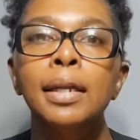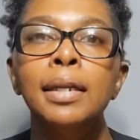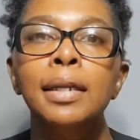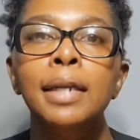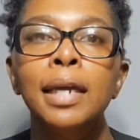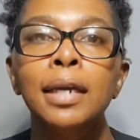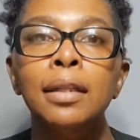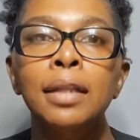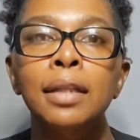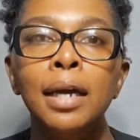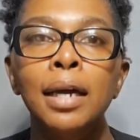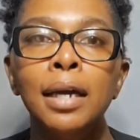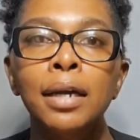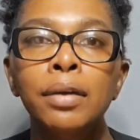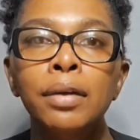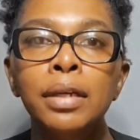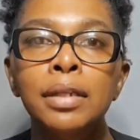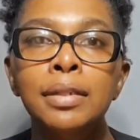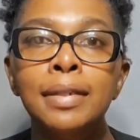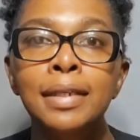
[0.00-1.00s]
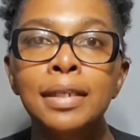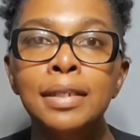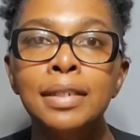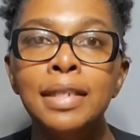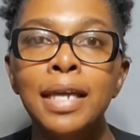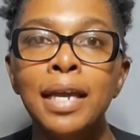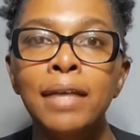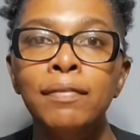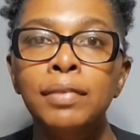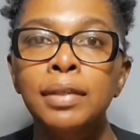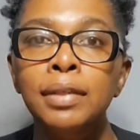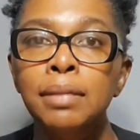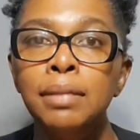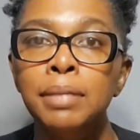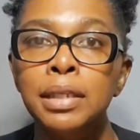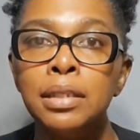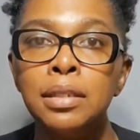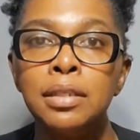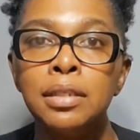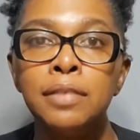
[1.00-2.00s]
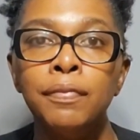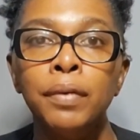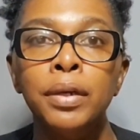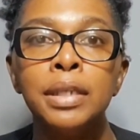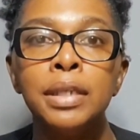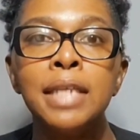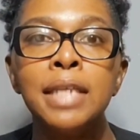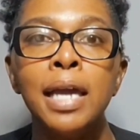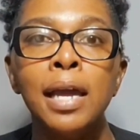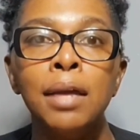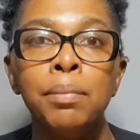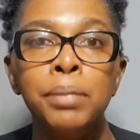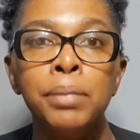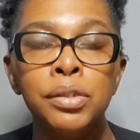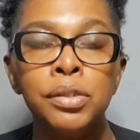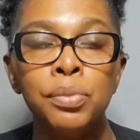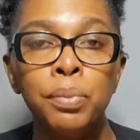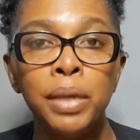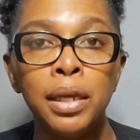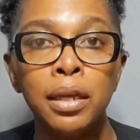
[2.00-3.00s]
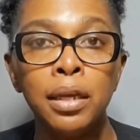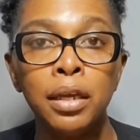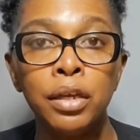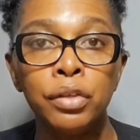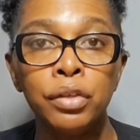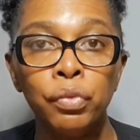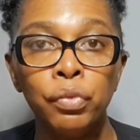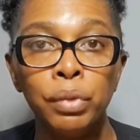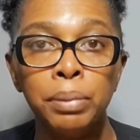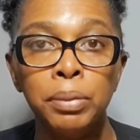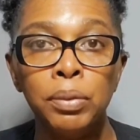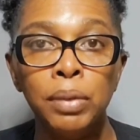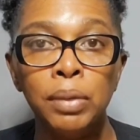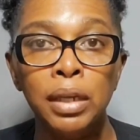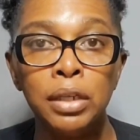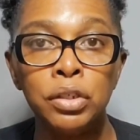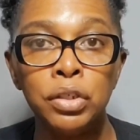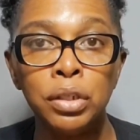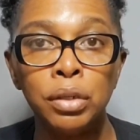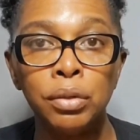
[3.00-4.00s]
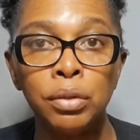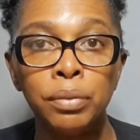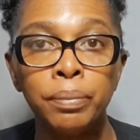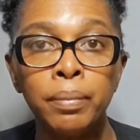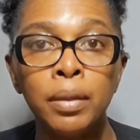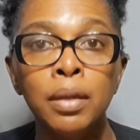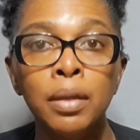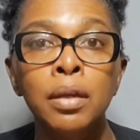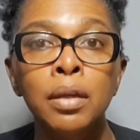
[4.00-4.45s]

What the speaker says: Now, the IRA does have limits as far as how much we can contribute each year.